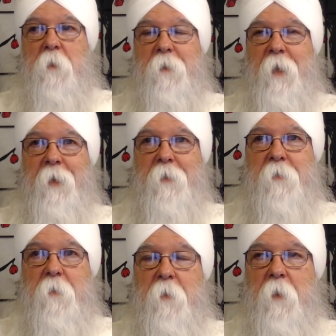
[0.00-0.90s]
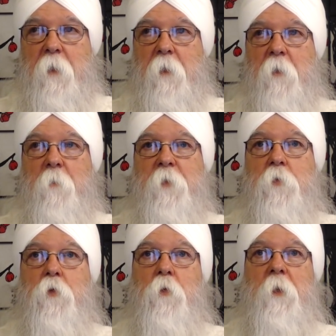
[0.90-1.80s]
light, a little bit
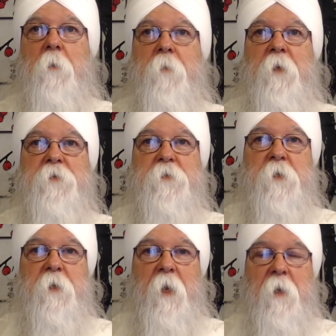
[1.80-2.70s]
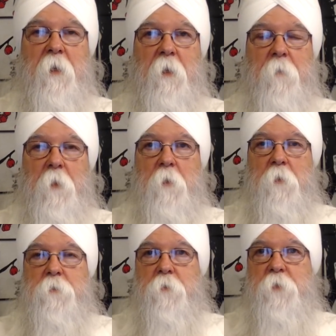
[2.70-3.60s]
cooling, but it's sedating.
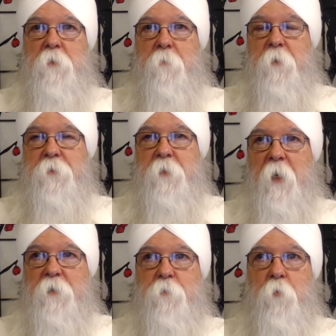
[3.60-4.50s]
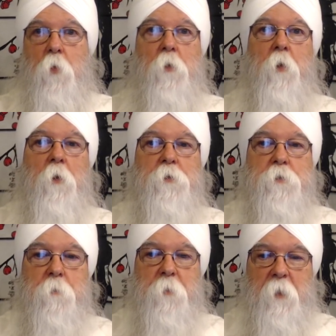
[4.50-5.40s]
So Jatamansi has more
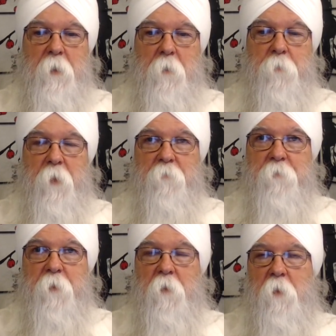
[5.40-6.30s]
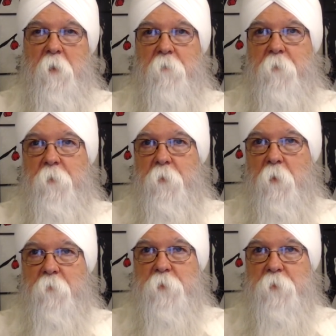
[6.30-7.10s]
long-term healing benefit for the